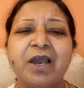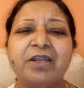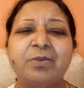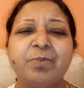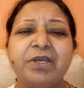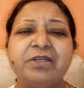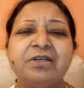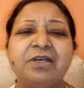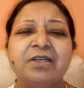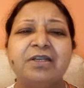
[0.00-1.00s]
I repeat,
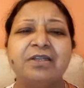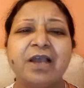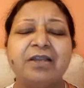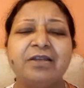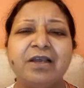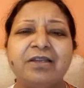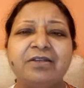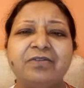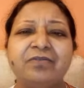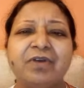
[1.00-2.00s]

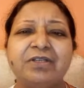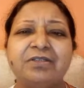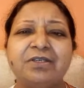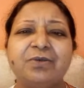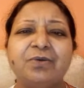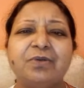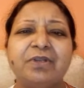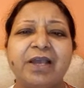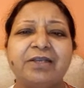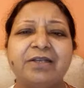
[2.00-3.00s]

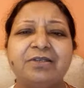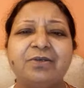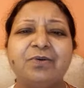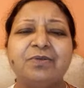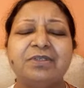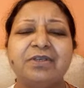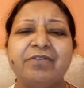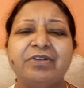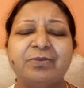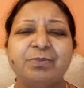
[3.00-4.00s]

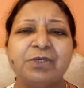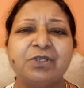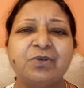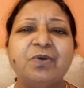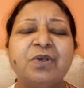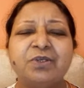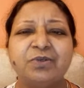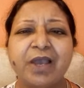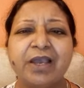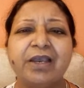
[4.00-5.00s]
9910907222
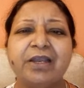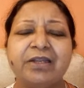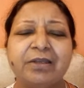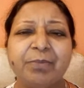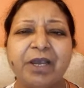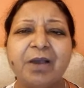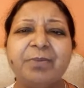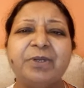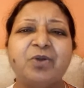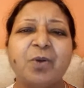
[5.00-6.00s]
so I can pick
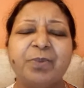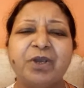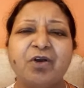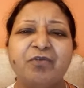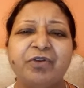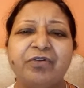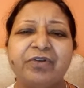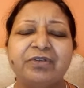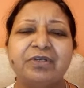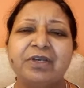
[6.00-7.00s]
up a topic of
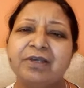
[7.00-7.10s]
interest.